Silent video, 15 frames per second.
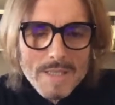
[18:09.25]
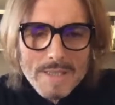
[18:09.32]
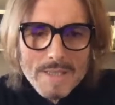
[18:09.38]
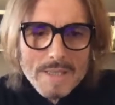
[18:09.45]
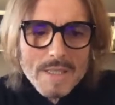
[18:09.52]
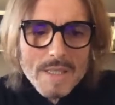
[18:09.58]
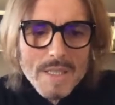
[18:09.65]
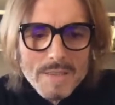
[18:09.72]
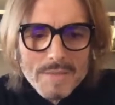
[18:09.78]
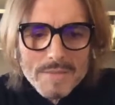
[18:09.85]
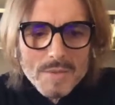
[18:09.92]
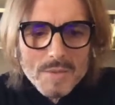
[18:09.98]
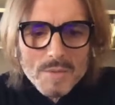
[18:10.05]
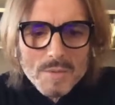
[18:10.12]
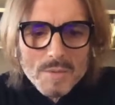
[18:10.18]
I think I
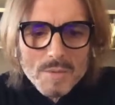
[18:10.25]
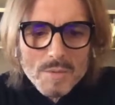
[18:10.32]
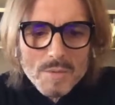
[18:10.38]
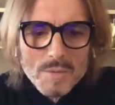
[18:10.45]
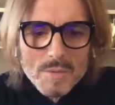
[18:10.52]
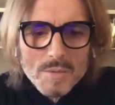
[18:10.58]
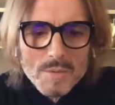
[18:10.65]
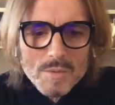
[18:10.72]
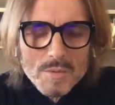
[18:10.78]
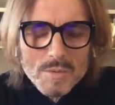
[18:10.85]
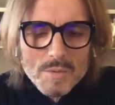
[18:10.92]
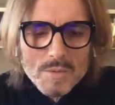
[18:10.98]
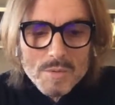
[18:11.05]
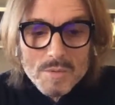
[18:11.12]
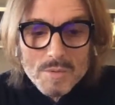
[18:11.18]
have
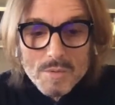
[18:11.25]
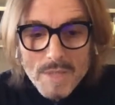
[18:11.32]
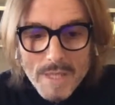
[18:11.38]
to